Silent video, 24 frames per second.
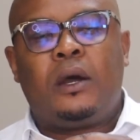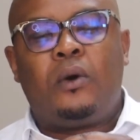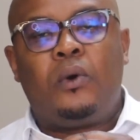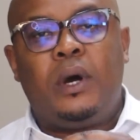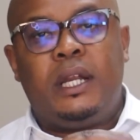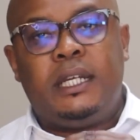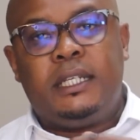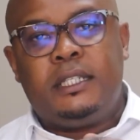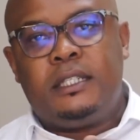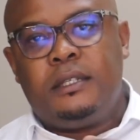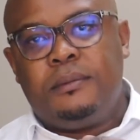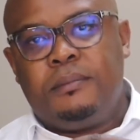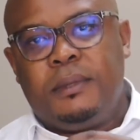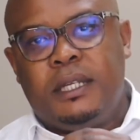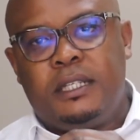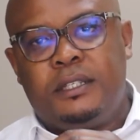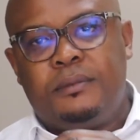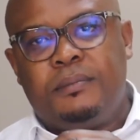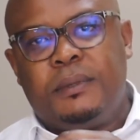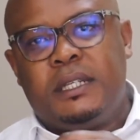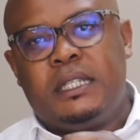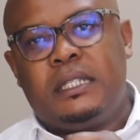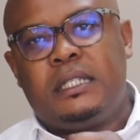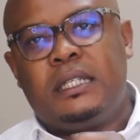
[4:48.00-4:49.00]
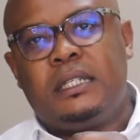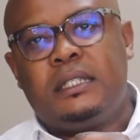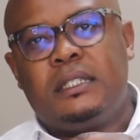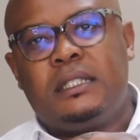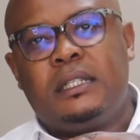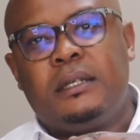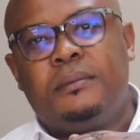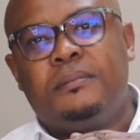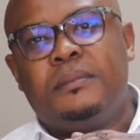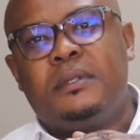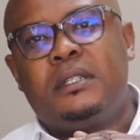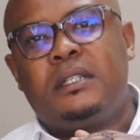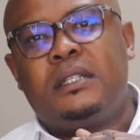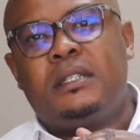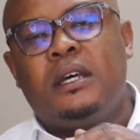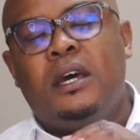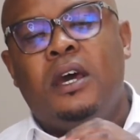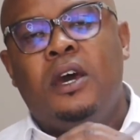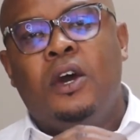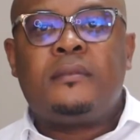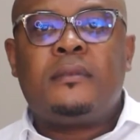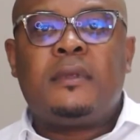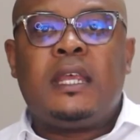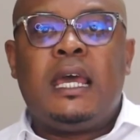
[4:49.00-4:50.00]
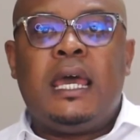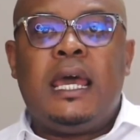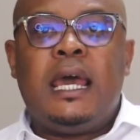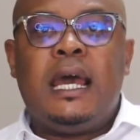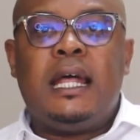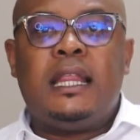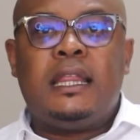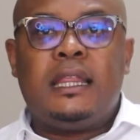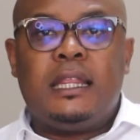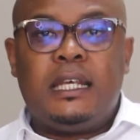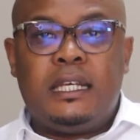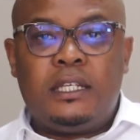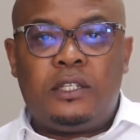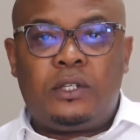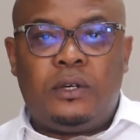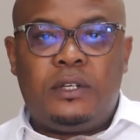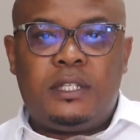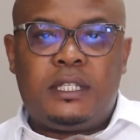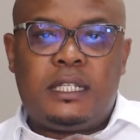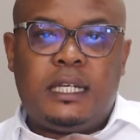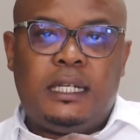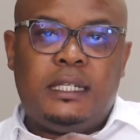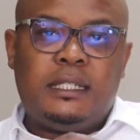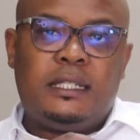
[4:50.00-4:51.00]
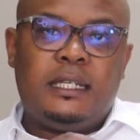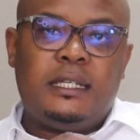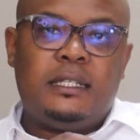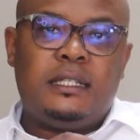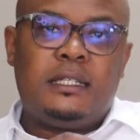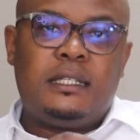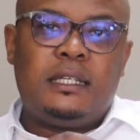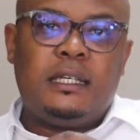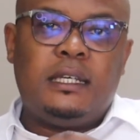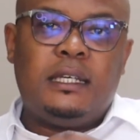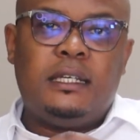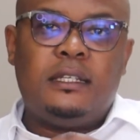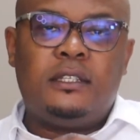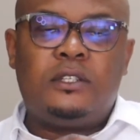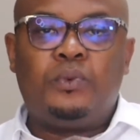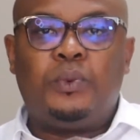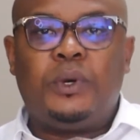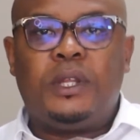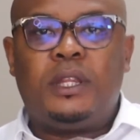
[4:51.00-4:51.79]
quality management systems, and this consultancy is